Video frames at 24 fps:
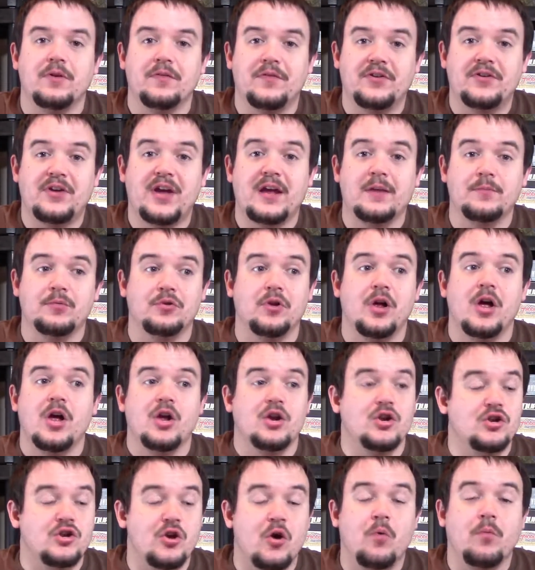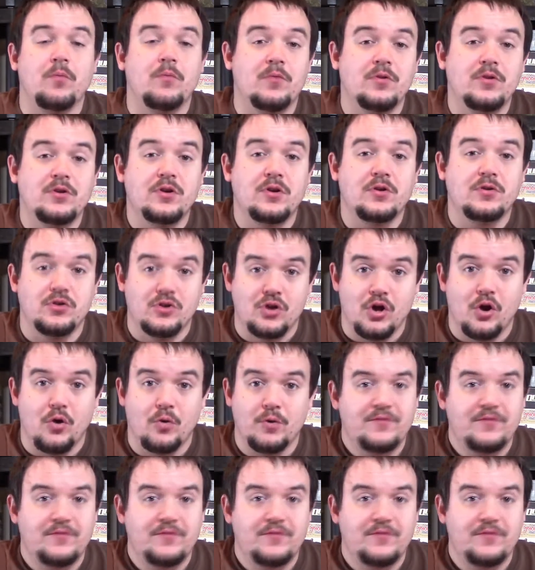at the table don't know.